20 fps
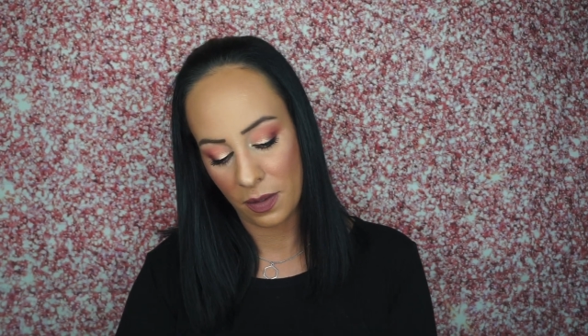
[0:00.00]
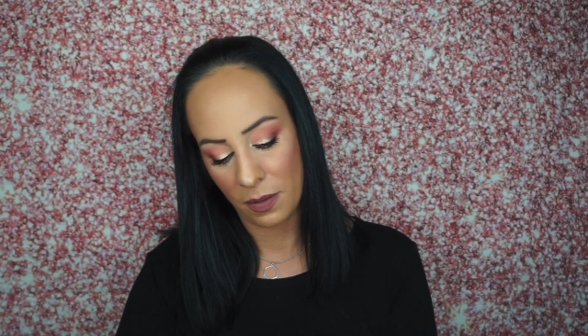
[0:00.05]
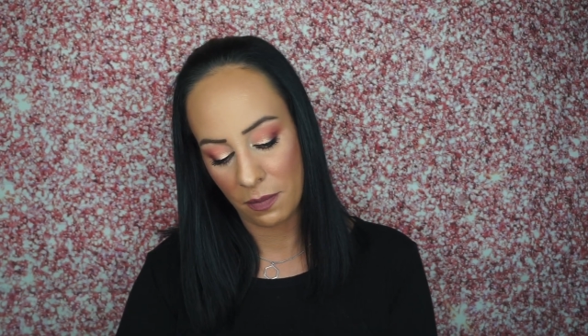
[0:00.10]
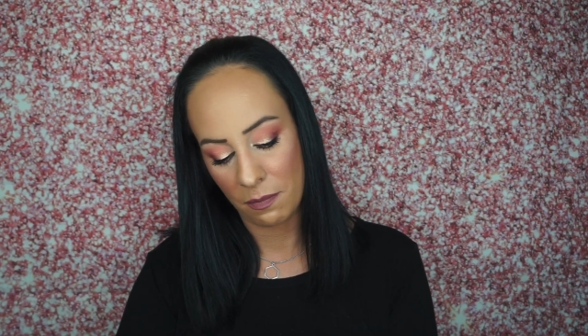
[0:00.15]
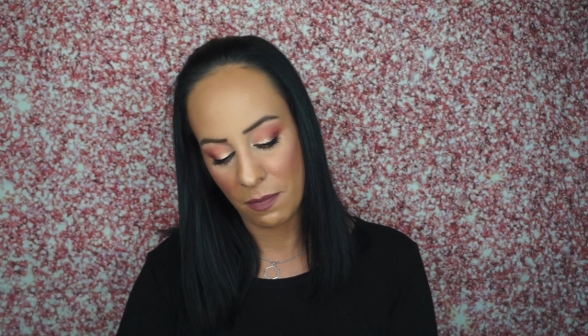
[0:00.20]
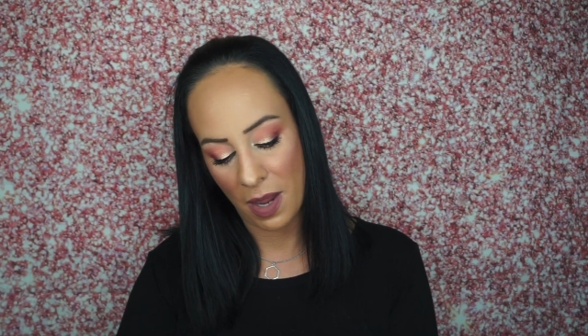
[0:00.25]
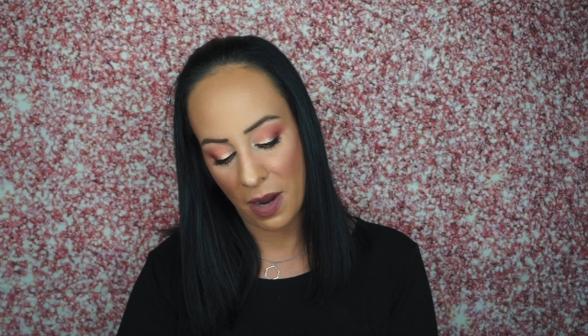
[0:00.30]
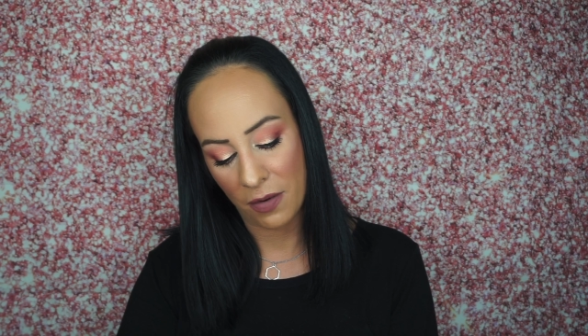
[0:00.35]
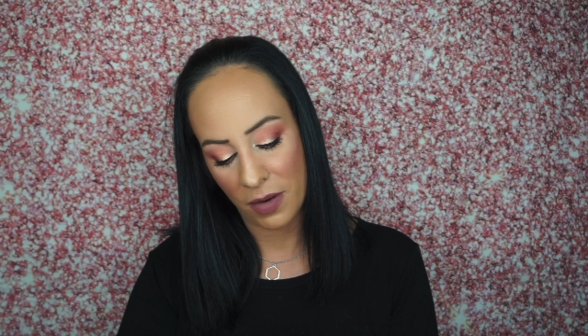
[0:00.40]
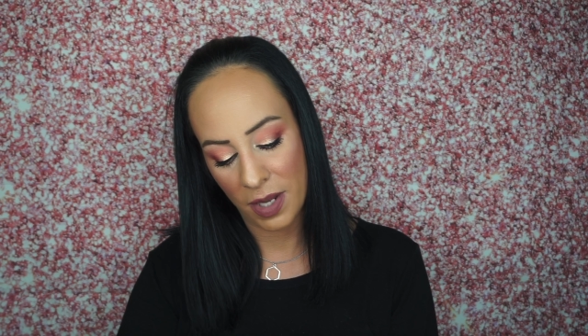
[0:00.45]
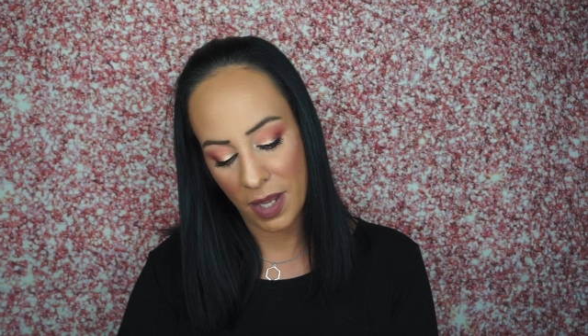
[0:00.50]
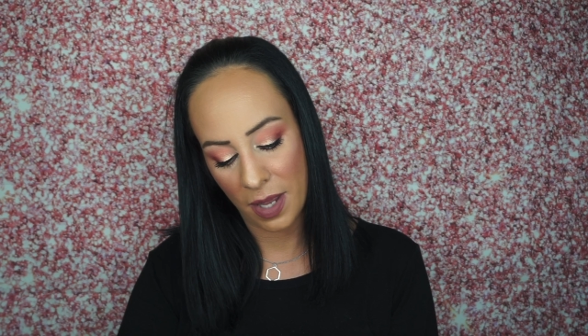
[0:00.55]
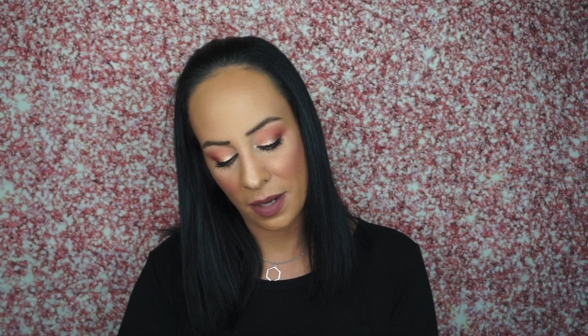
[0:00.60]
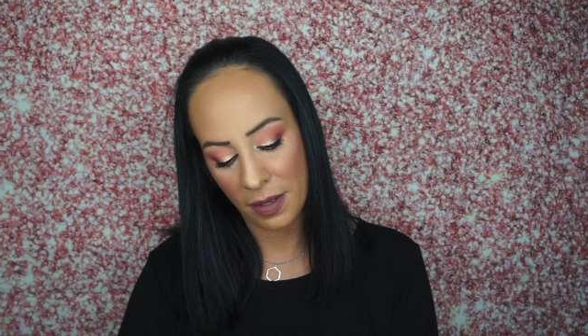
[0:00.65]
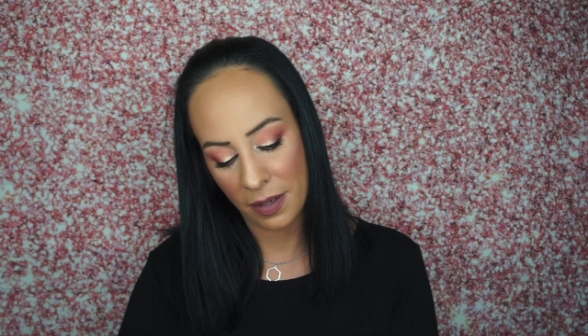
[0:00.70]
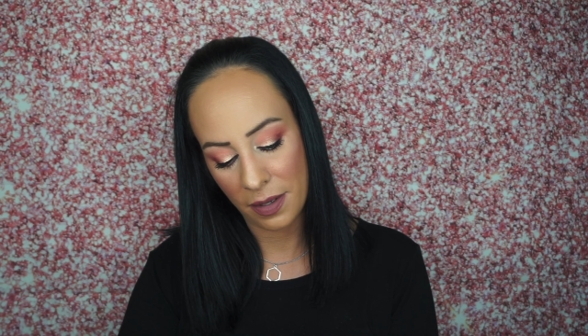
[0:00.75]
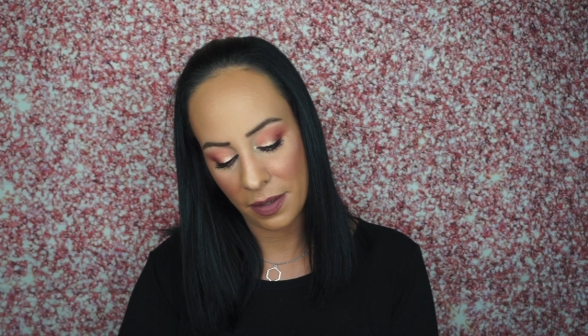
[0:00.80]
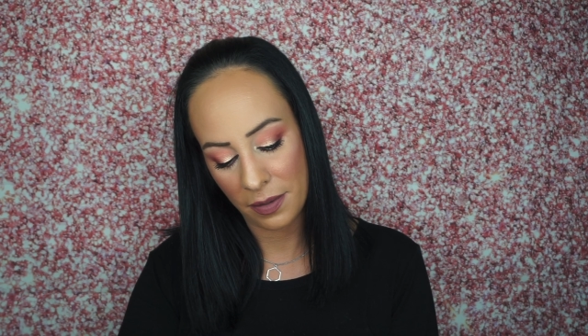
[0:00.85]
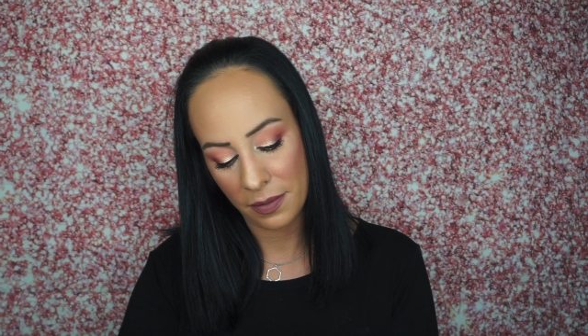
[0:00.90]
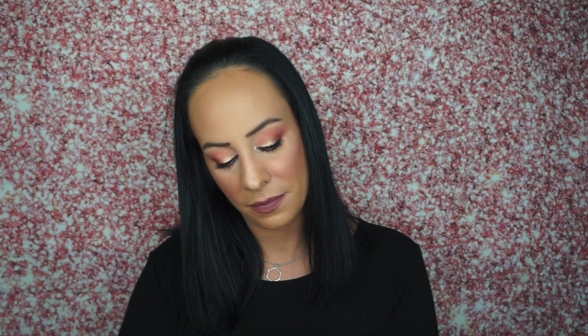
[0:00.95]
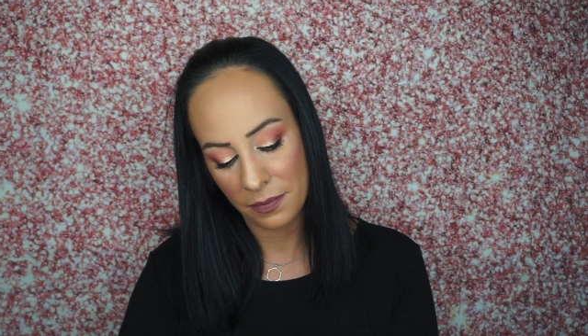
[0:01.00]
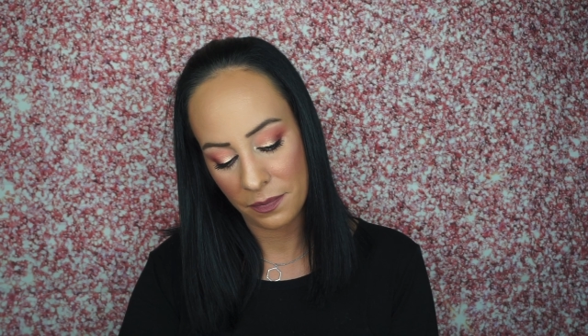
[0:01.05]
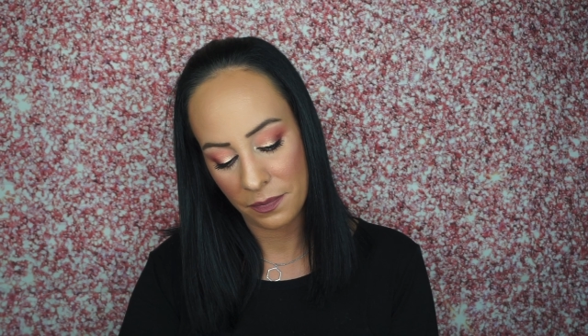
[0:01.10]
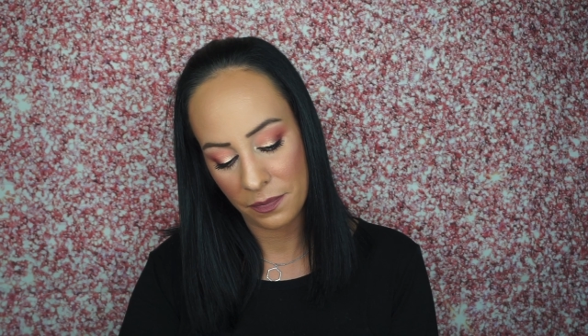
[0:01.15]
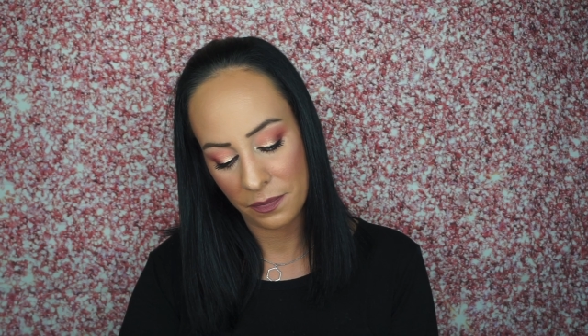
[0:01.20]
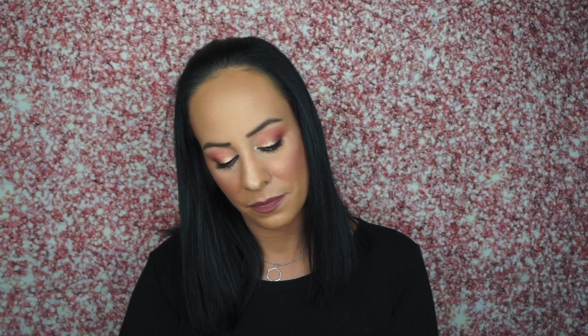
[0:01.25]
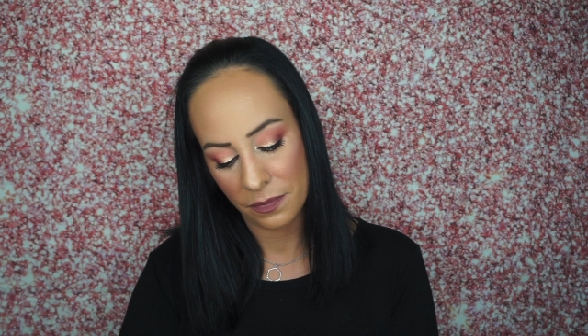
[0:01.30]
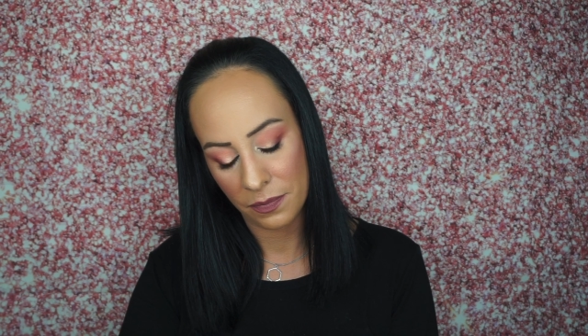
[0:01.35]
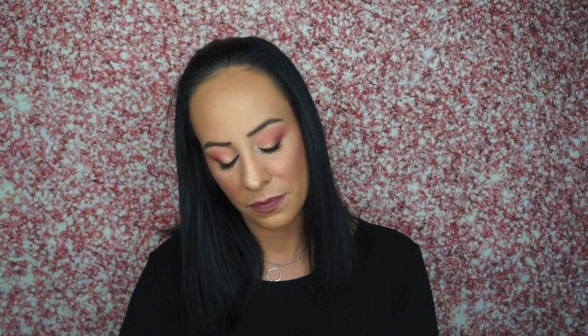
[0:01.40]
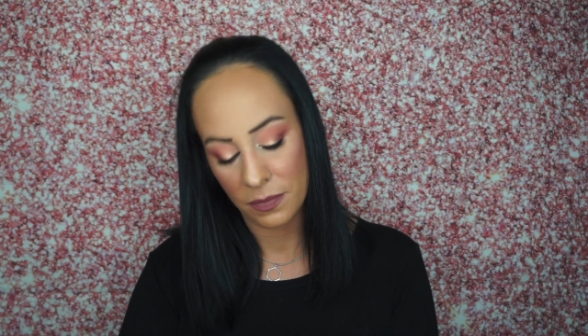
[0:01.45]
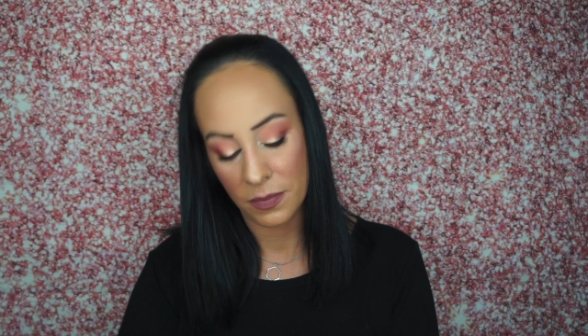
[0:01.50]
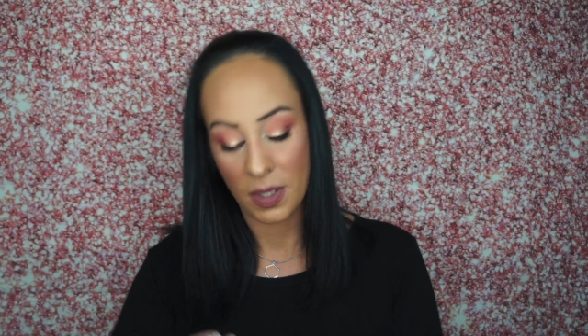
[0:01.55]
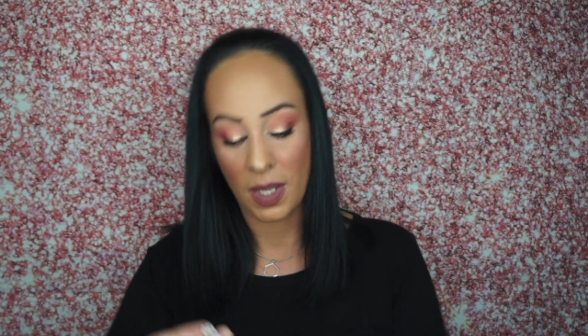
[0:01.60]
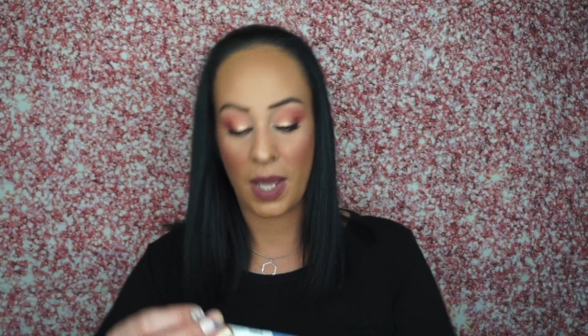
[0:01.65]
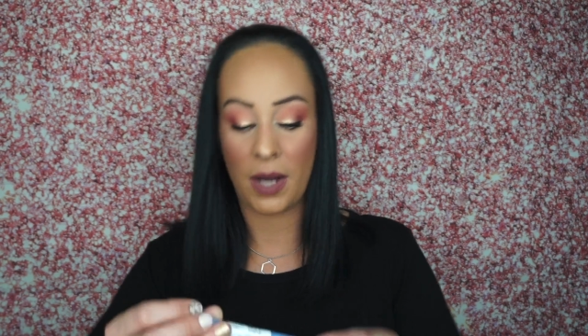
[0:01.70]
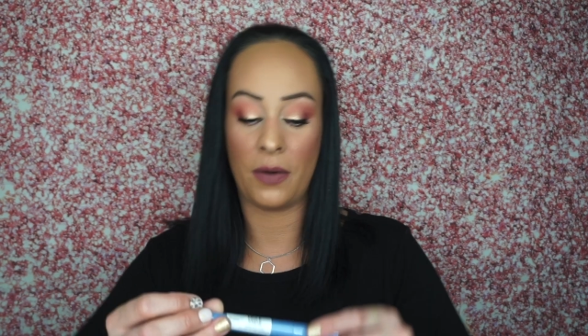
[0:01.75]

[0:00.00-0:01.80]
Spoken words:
Marietta? I